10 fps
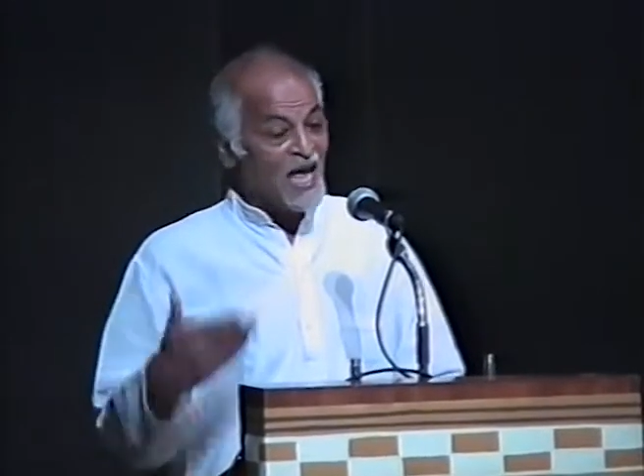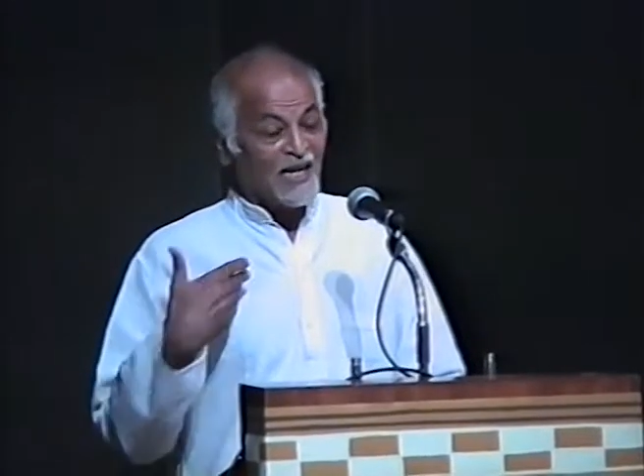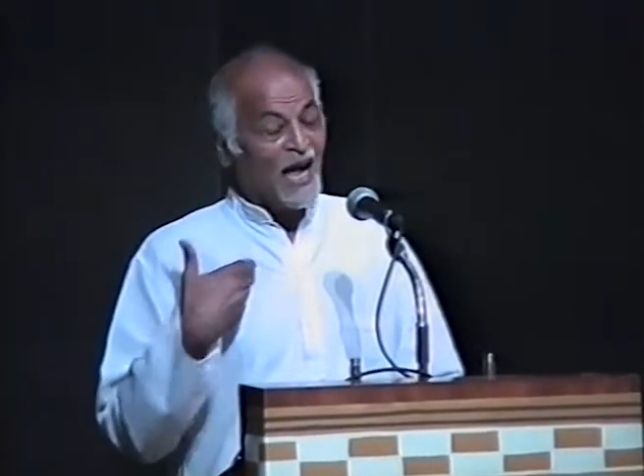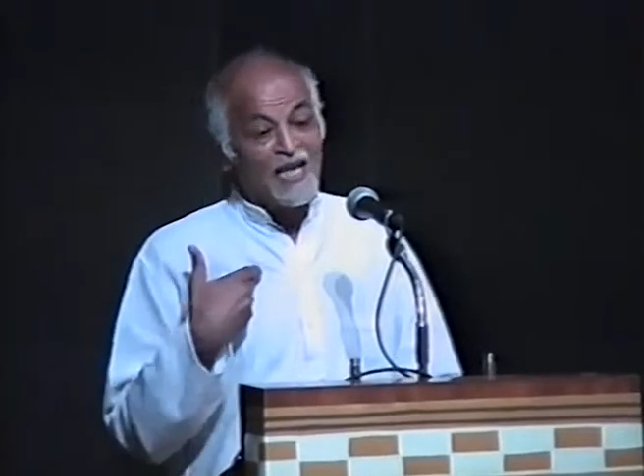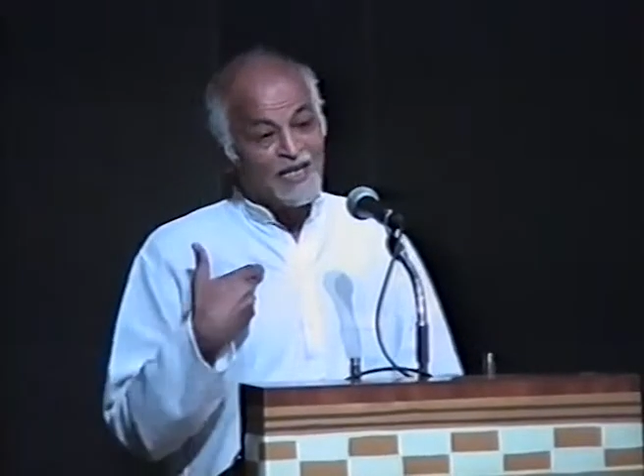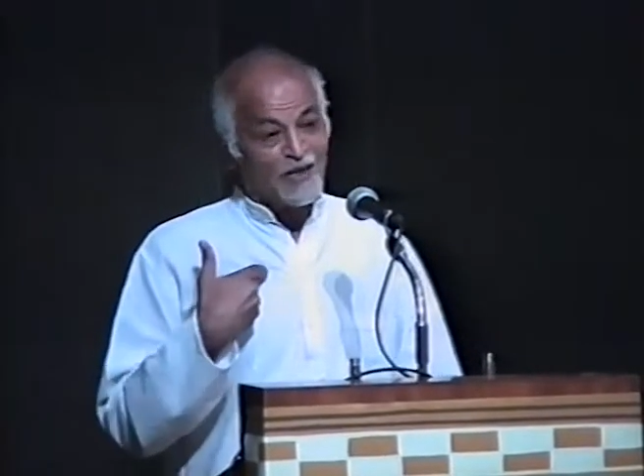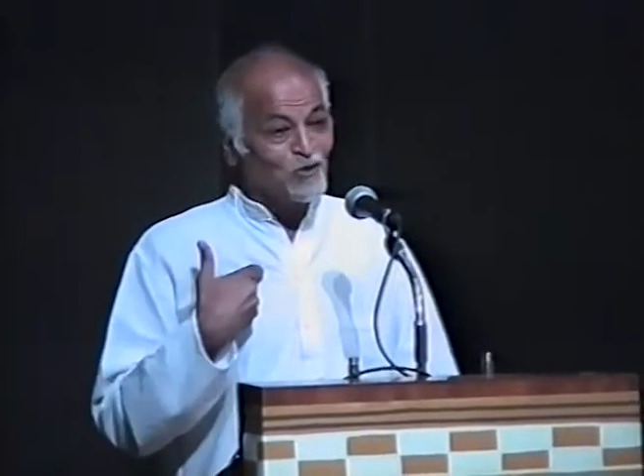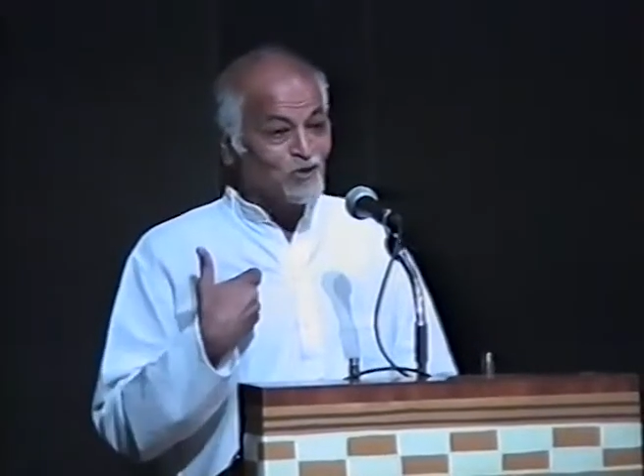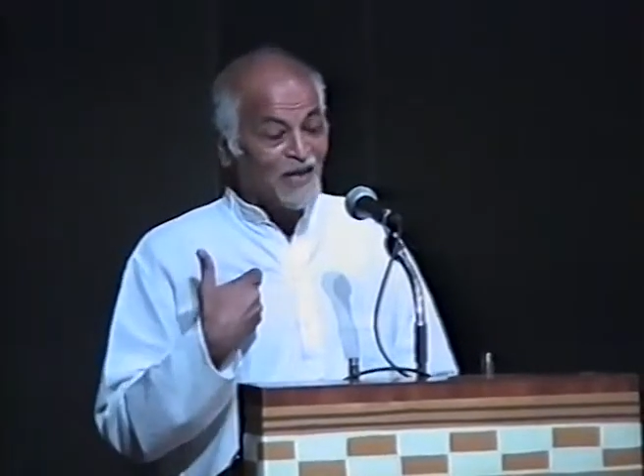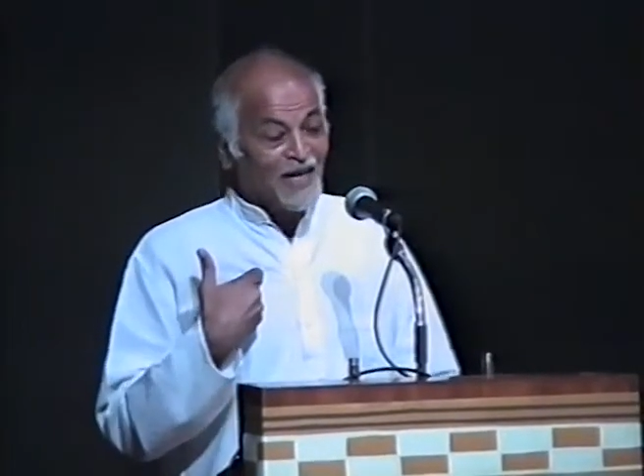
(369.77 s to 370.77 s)
and I
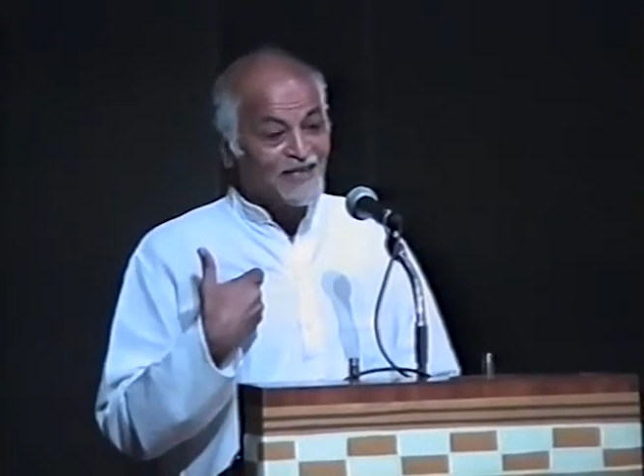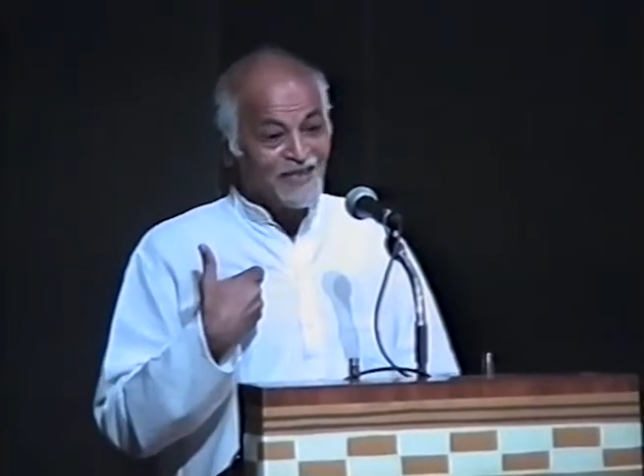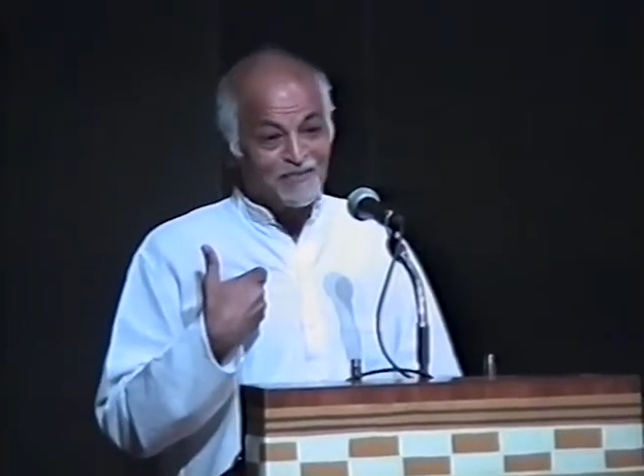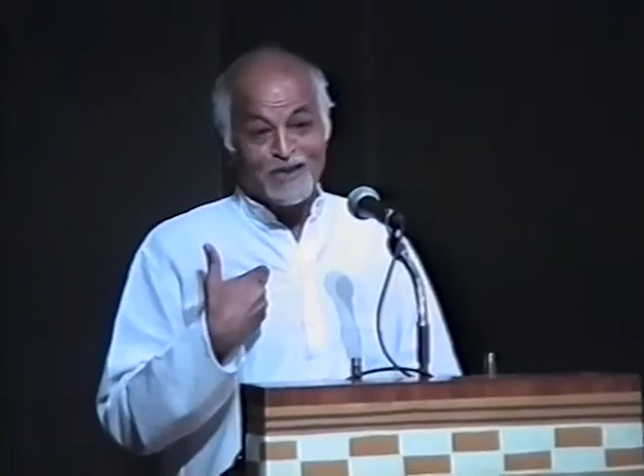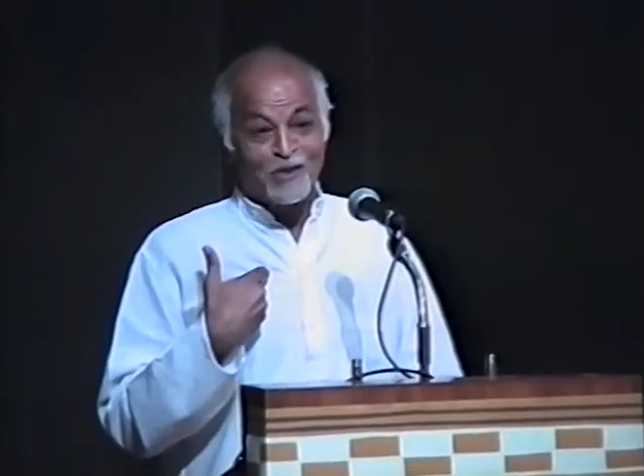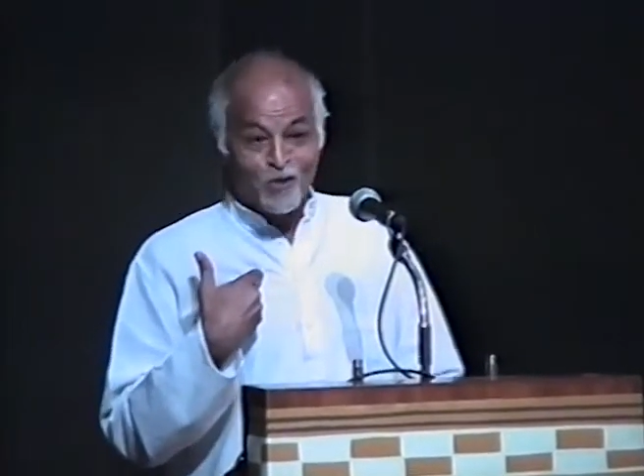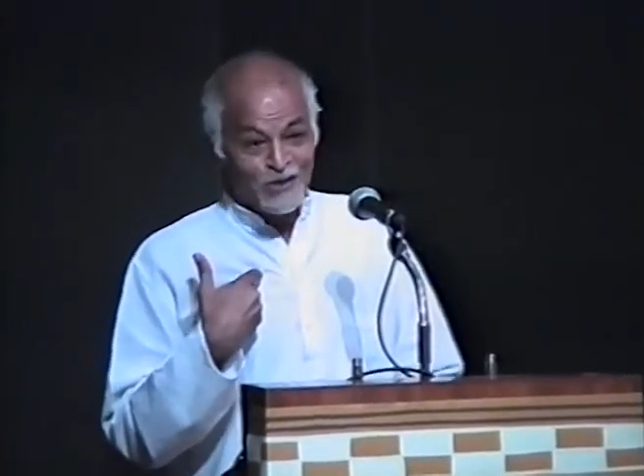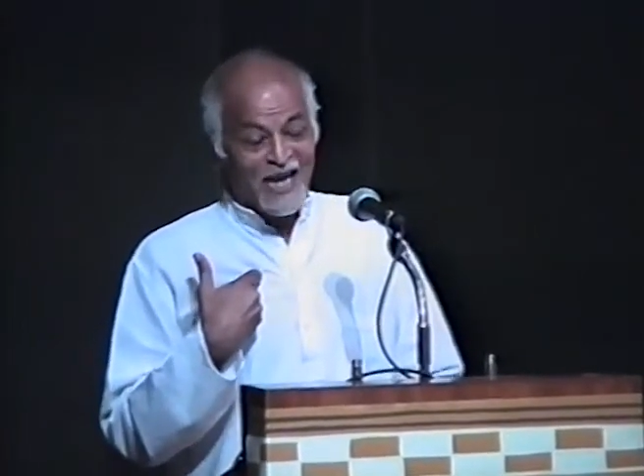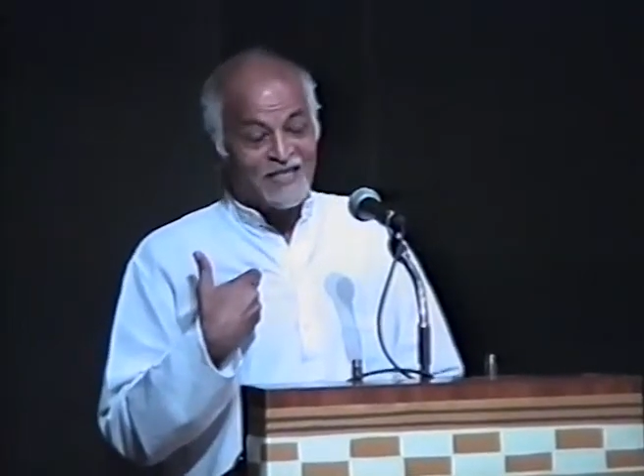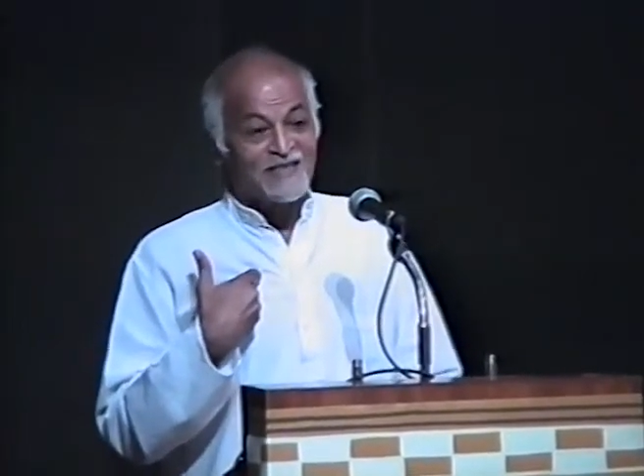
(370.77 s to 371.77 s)
cannot guide them in
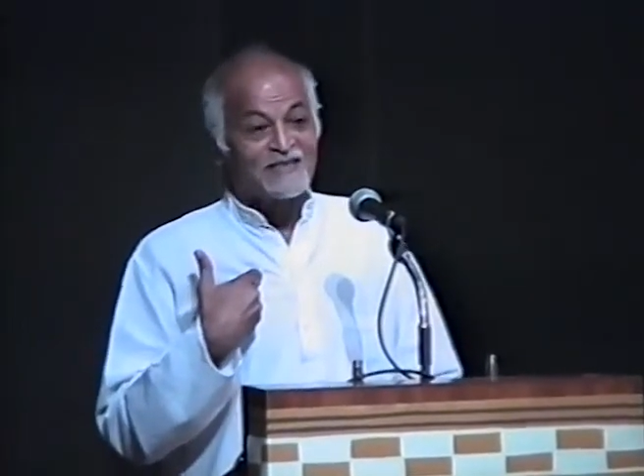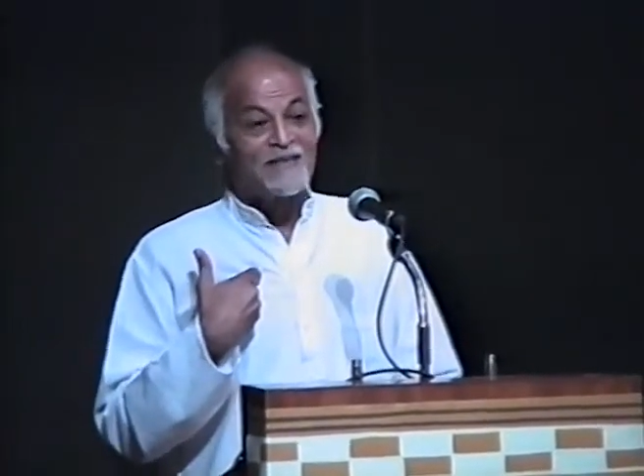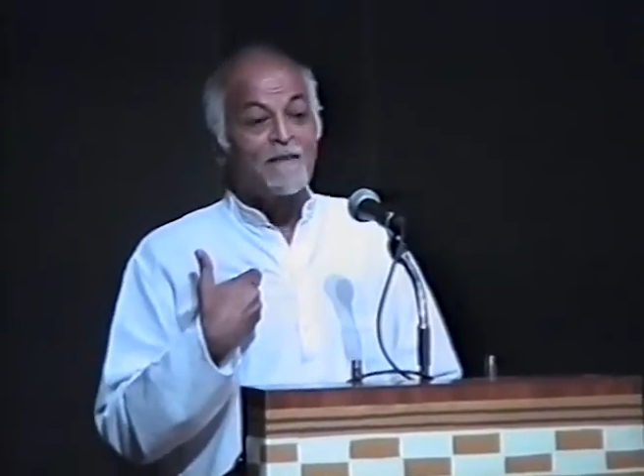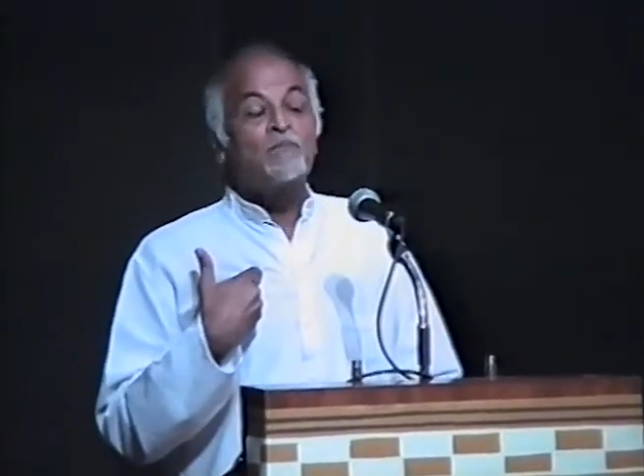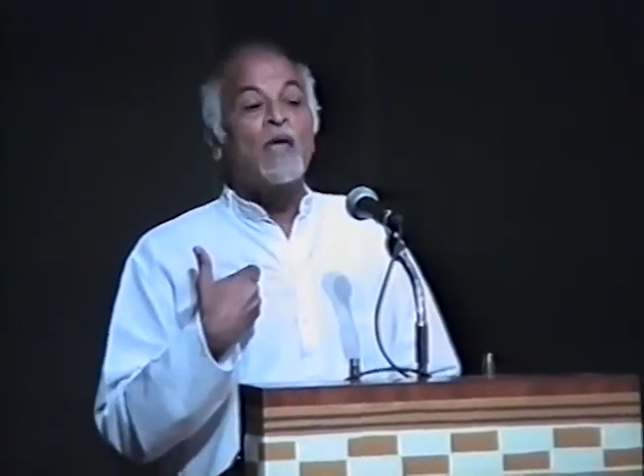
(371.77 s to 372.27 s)
those actions,